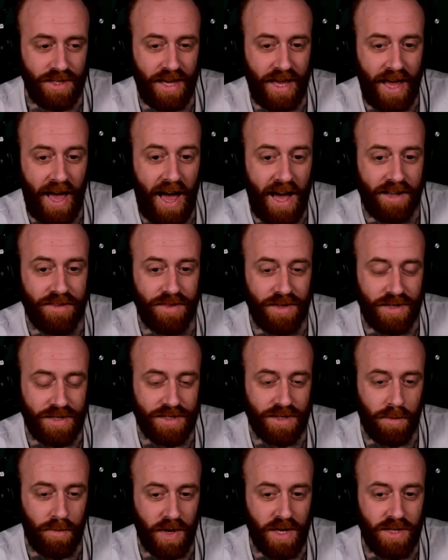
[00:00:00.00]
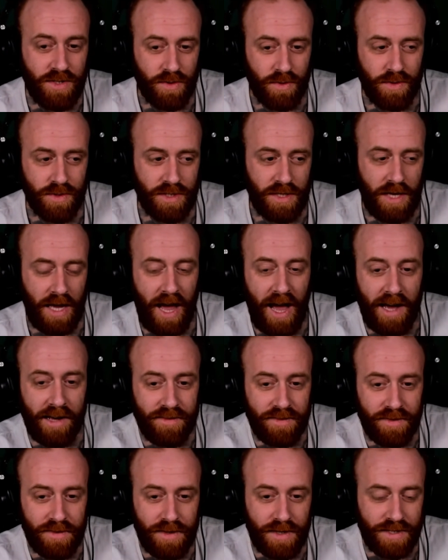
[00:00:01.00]
he had these epistles, he
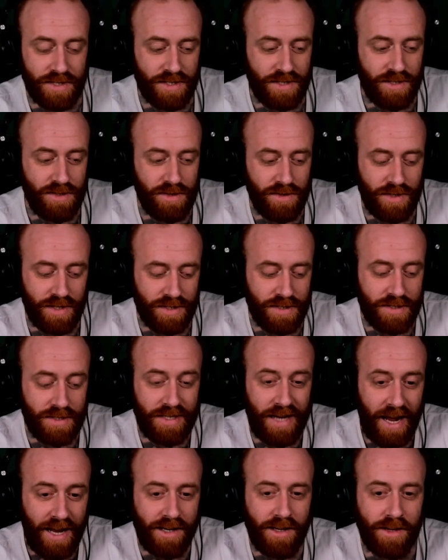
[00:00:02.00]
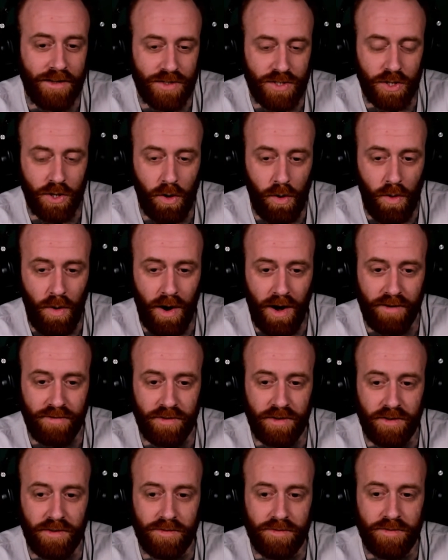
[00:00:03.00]
had this data to go off
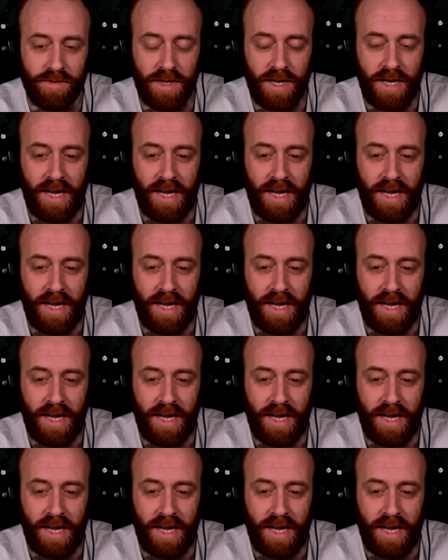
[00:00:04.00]
of.